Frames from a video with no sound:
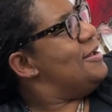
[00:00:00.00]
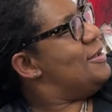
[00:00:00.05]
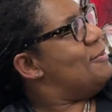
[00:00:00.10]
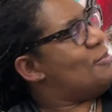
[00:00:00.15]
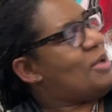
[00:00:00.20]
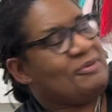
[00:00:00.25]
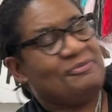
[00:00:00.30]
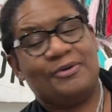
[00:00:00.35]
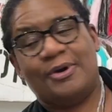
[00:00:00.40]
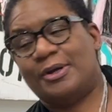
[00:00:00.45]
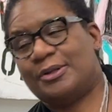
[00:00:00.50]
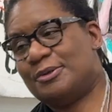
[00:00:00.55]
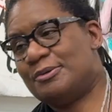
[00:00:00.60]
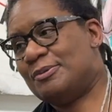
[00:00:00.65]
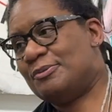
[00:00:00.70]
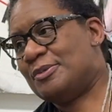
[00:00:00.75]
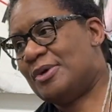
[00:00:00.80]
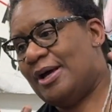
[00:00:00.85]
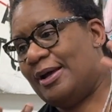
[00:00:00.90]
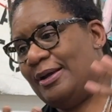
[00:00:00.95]
My father,
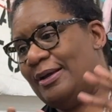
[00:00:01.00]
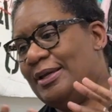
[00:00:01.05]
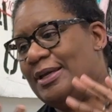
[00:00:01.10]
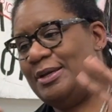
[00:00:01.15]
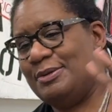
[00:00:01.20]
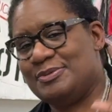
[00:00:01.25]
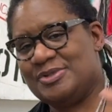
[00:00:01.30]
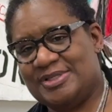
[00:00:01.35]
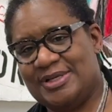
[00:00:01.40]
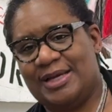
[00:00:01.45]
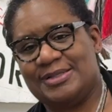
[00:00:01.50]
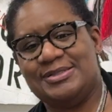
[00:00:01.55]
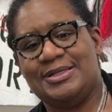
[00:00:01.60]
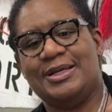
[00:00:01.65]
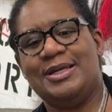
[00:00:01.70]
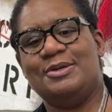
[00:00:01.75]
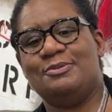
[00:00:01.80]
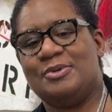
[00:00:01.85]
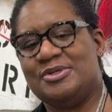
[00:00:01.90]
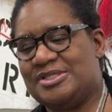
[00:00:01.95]
he was a
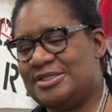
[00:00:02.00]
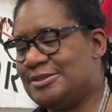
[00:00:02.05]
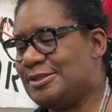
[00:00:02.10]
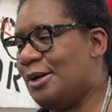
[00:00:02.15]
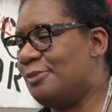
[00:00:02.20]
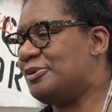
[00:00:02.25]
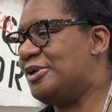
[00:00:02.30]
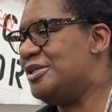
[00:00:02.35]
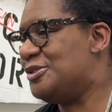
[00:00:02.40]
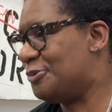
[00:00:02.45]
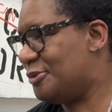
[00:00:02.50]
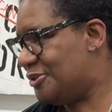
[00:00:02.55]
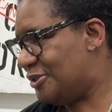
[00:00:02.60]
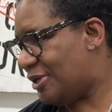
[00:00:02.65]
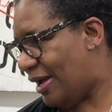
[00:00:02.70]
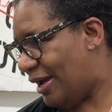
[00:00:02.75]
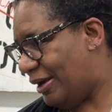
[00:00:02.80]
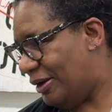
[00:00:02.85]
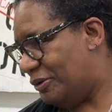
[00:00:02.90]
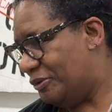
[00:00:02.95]
sculptor, he's
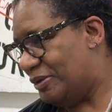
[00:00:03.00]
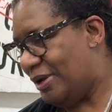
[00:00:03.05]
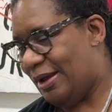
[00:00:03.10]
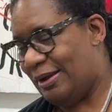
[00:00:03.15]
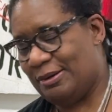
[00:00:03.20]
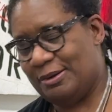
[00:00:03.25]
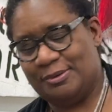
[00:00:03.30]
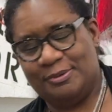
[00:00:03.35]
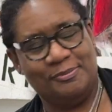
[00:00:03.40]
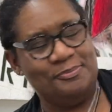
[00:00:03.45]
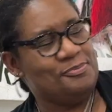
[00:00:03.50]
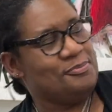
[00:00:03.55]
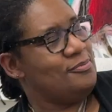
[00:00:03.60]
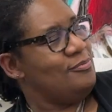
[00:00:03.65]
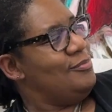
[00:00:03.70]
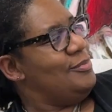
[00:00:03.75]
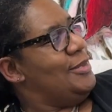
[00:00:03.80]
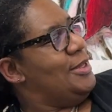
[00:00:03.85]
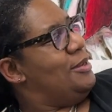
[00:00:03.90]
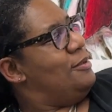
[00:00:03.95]
retired now,
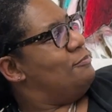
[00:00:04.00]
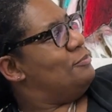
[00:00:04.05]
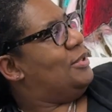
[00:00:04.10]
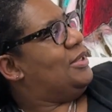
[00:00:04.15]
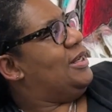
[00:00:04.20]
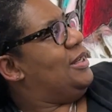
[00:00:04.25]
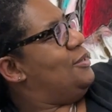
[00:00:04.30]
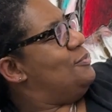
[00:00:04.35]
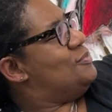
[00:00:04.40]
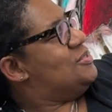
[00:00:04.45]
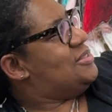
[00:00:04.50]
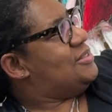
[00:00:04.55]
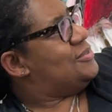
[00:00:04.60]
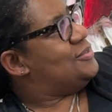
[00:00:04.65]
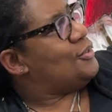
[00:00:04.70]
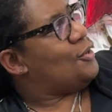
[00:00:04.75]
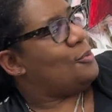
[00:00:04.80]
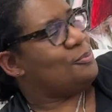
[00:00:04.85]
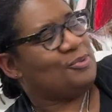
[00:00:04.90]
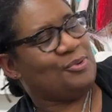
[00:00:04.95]
but he was a
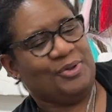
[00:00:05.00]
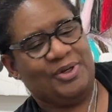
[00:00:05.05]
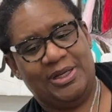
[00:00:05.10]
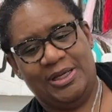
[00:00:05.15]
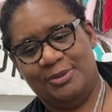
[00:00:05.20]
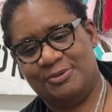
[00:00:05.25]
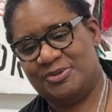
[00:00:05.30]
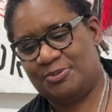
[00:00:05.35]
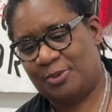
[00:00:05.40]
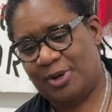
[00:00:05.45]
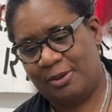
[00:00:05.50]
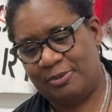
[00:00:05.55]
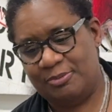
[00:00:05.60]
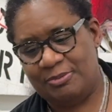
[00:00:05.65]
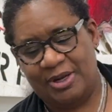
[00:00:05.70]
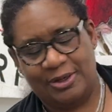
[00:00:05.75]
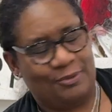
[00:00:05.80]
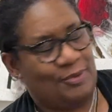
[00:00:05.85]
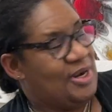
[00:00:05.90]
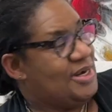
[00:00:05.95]
sculptor and he was probably
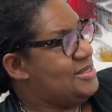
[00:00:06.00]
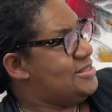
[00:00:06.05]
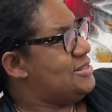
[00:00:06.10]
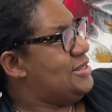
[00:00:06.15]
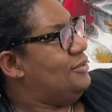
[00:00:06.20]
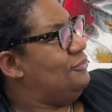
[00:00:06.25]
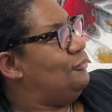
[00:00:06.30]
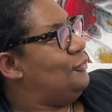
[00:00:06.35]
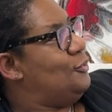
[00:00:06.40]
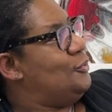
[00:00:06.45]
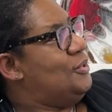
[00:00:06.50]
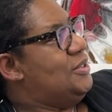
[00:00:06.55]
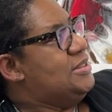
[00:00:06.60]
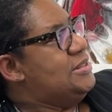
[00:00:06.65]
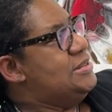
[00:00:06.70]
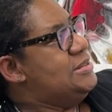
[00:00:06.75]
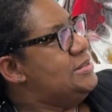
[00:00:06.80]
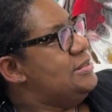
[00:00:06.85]
my greatest influence.